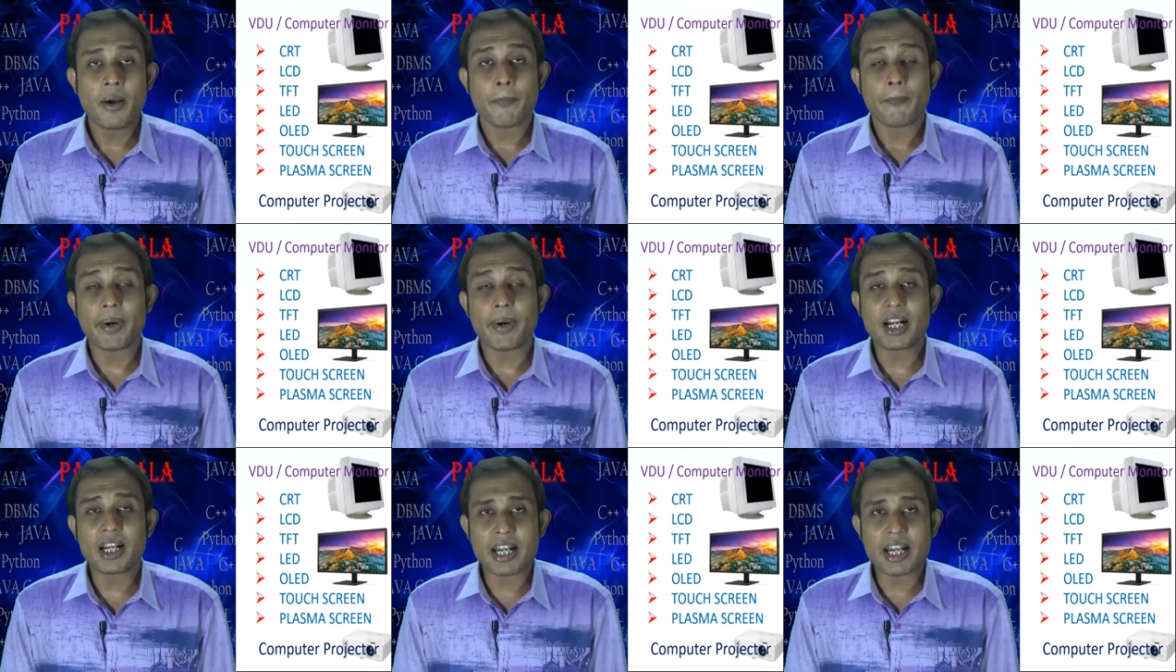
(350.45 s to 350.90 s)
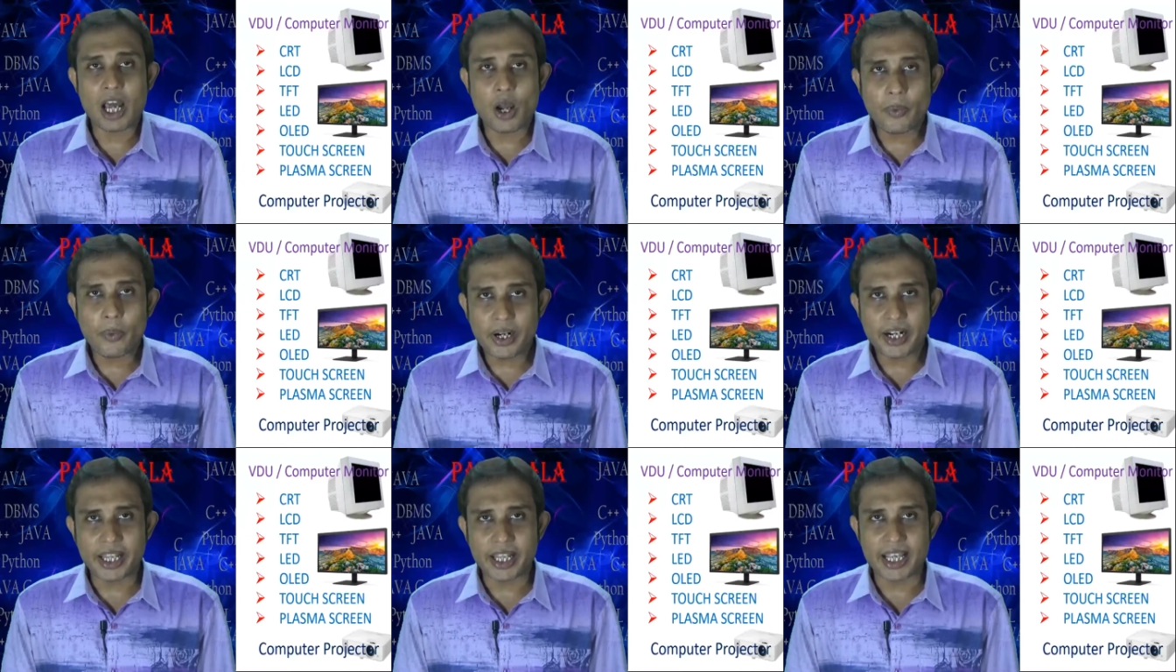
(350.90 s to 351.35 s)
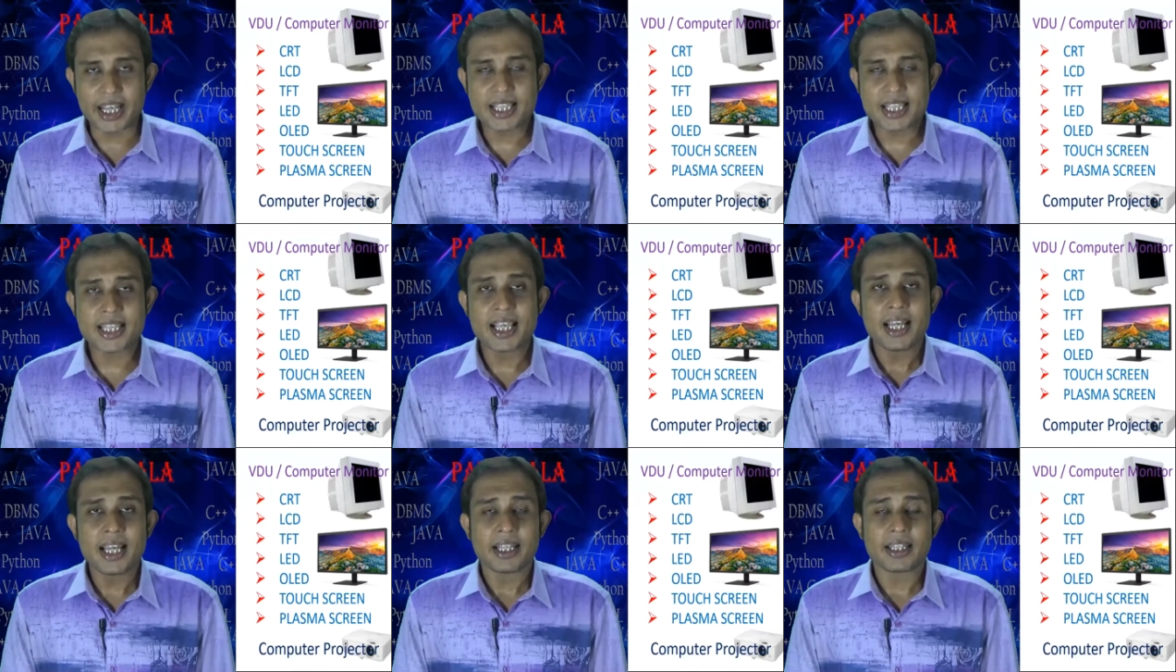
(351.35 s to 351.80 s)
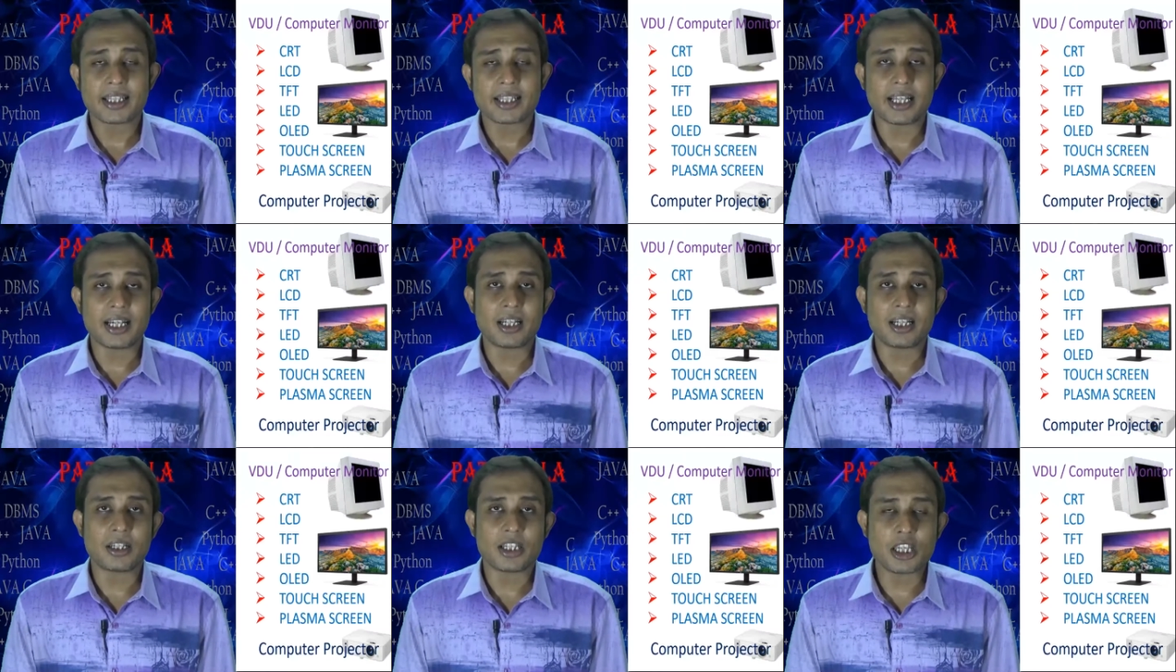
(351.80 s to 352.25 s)
but nowadays
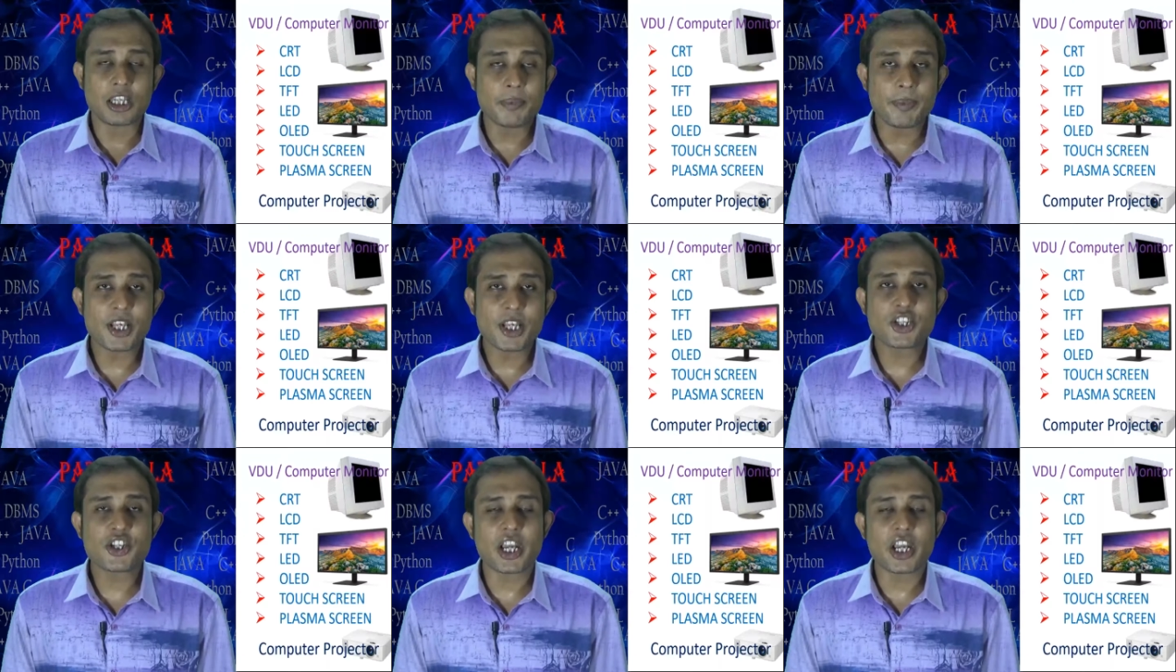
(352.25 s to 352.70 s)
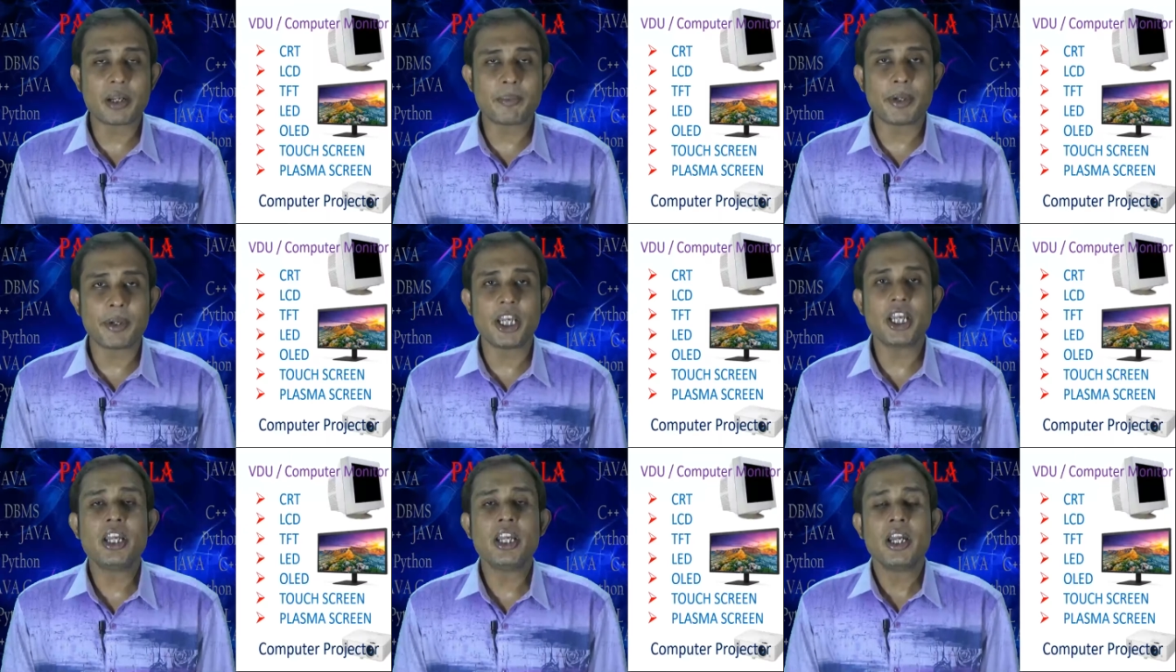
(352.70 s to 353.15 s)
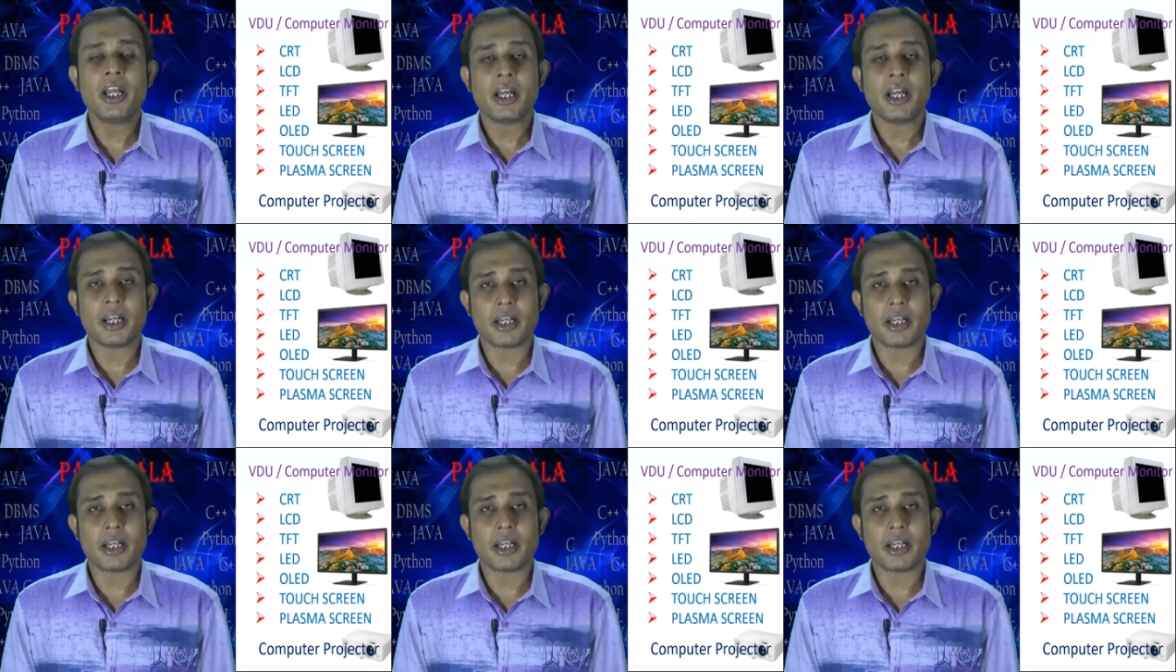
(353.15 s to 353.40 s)
the image can be